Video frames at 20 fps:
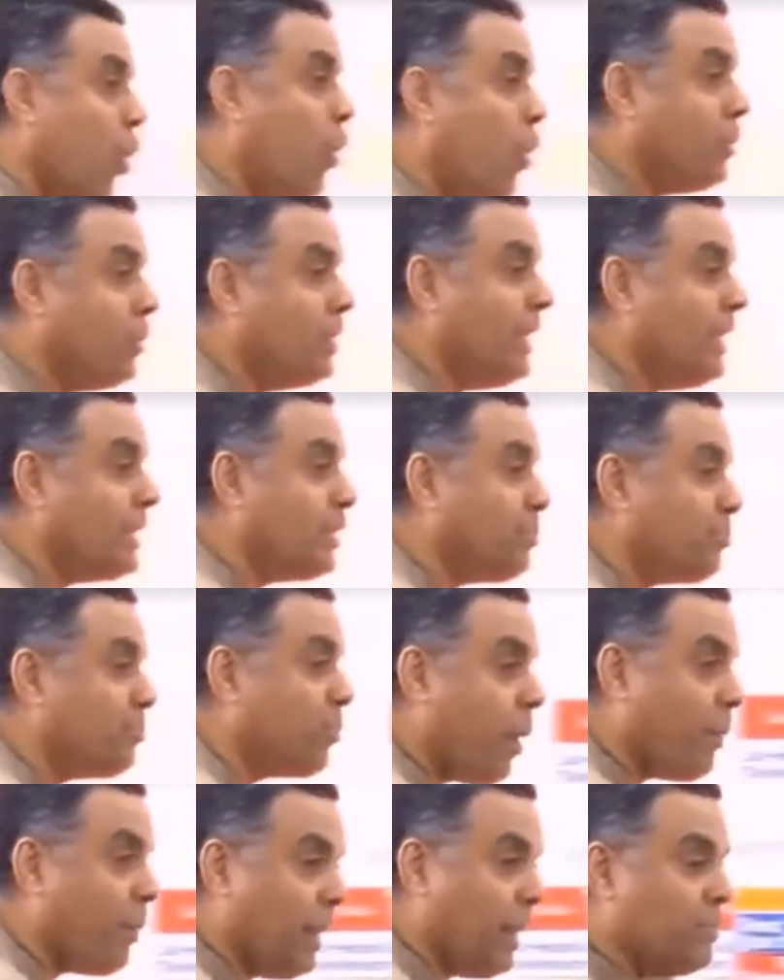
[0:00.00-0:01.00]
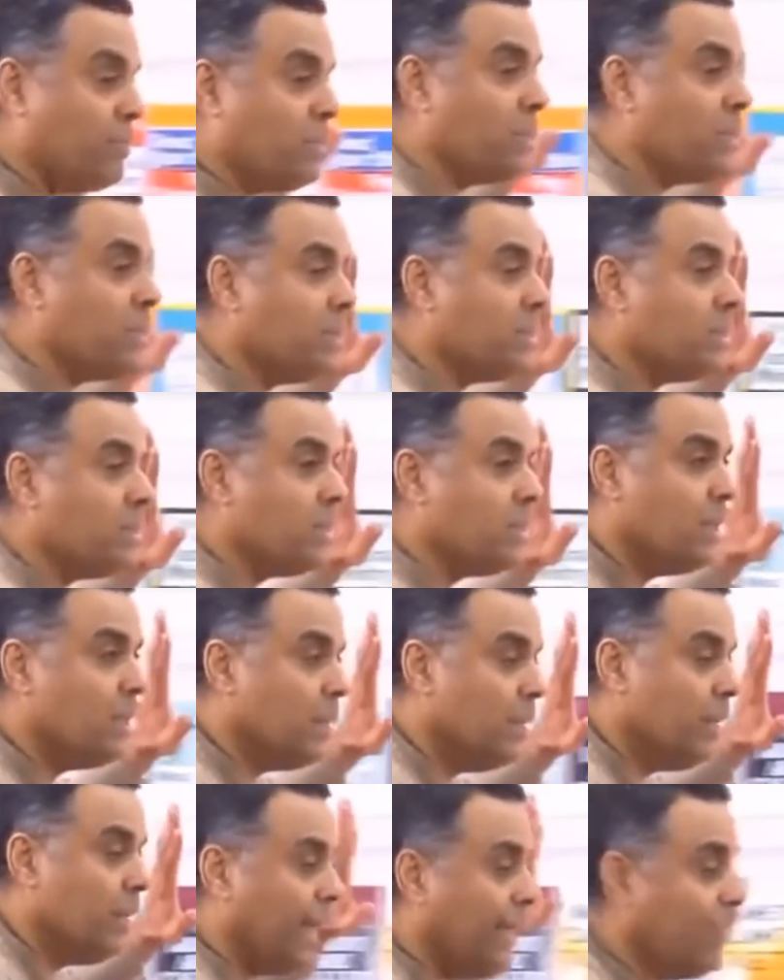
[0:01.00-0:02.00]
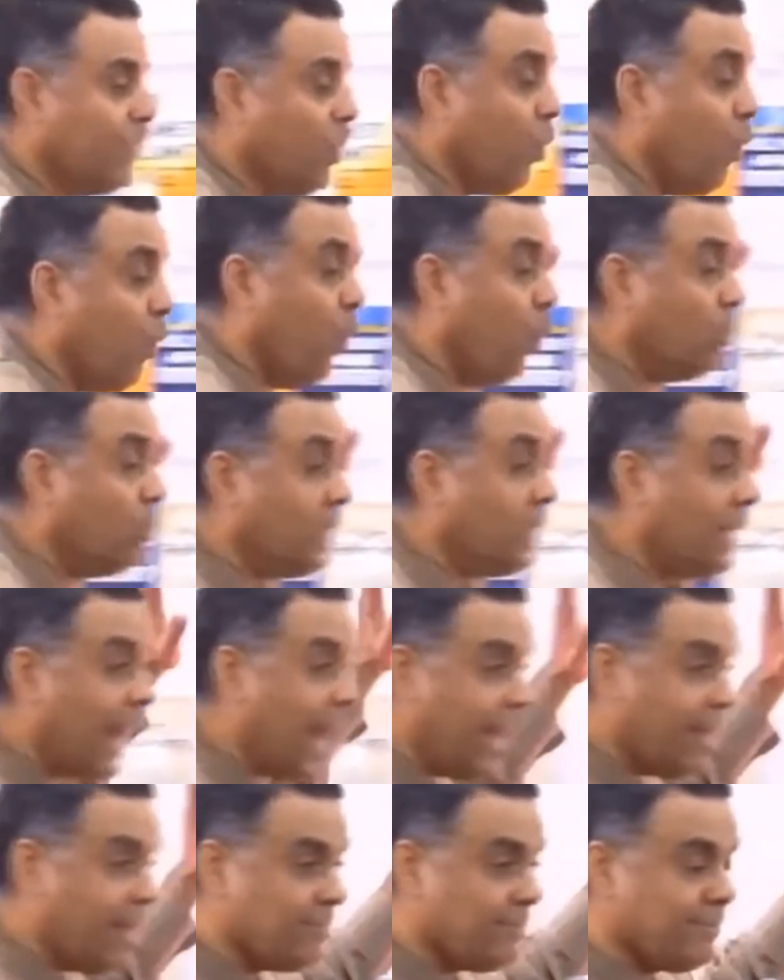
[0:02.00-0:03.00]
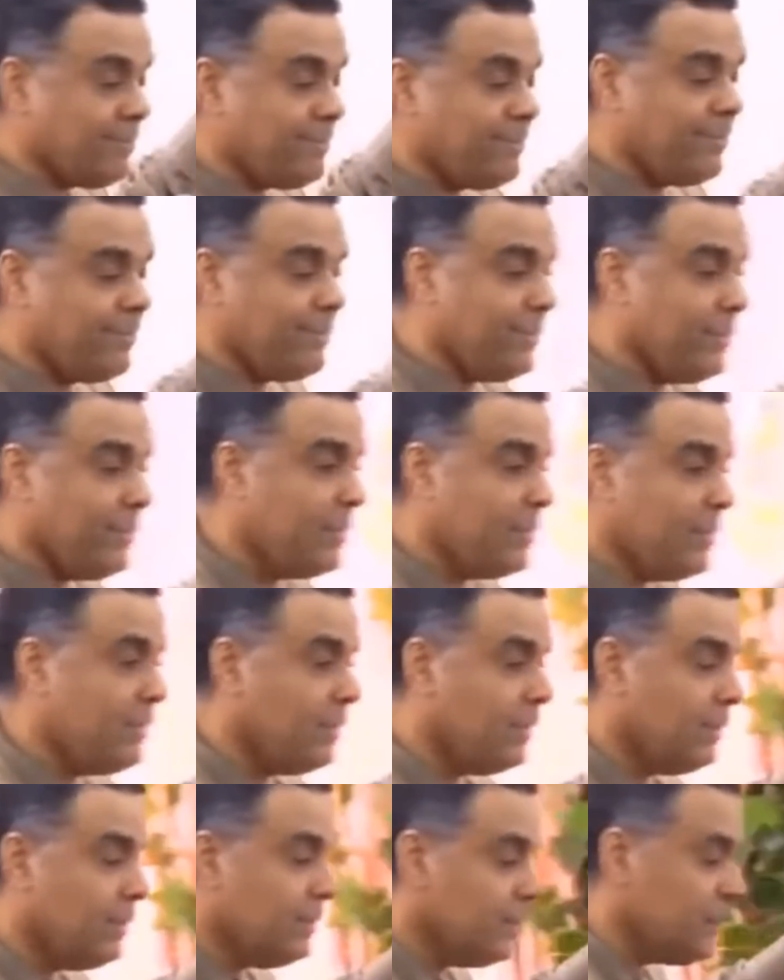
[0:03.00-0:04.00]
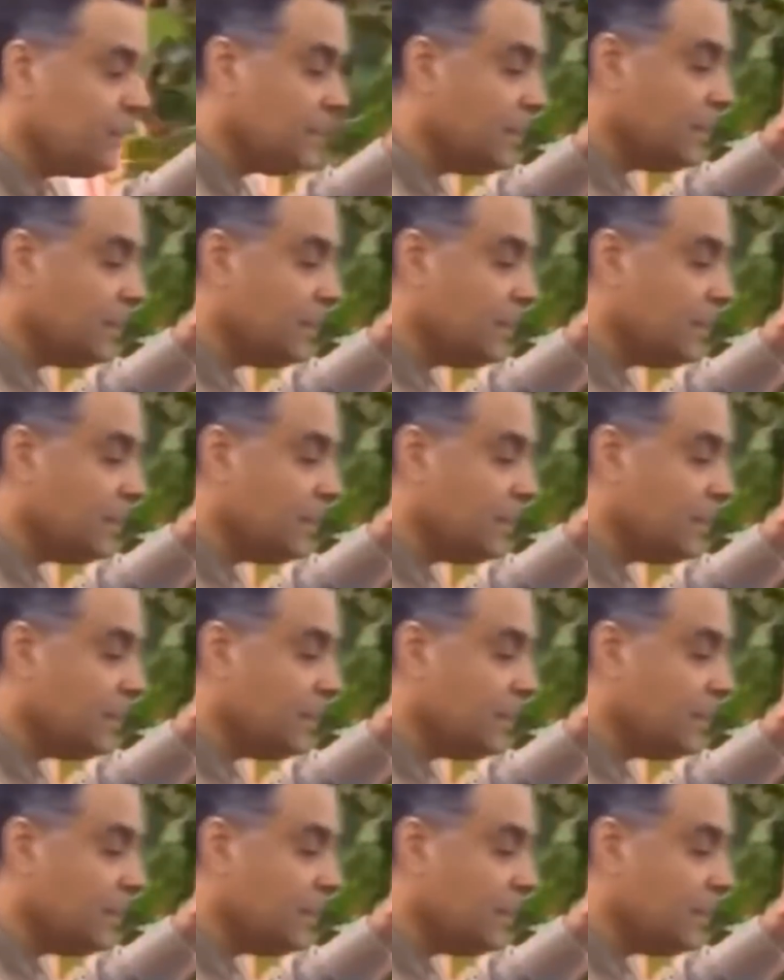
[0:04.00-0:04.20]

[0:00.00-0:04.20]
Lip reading: little problems and your own life till the